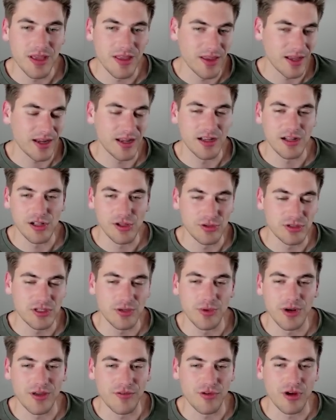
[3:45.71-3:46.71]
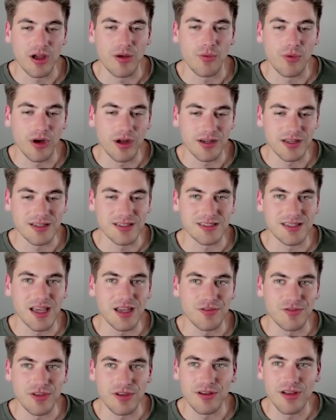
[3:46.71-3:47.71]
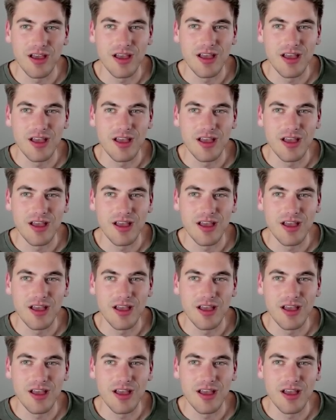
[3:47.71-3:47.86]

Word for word: and I can close it whenever I want inside of here.